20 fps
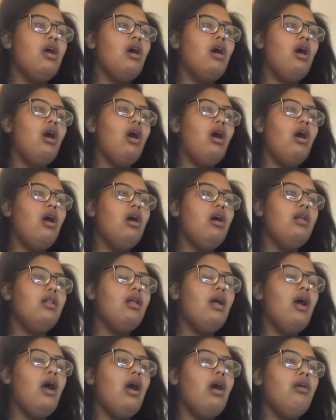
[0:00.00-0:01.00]
All
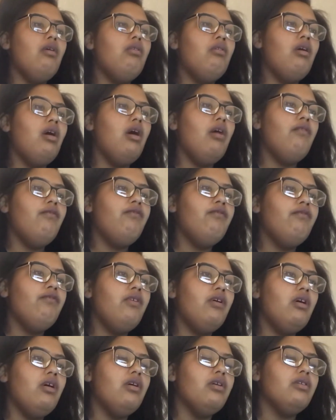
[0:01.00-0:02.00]
I want
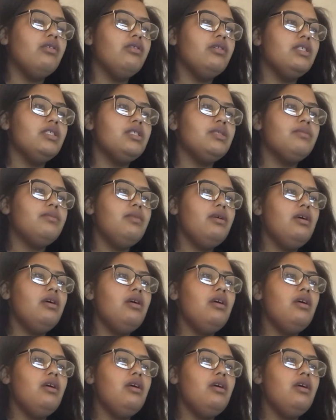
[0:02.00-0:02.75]
for Christmas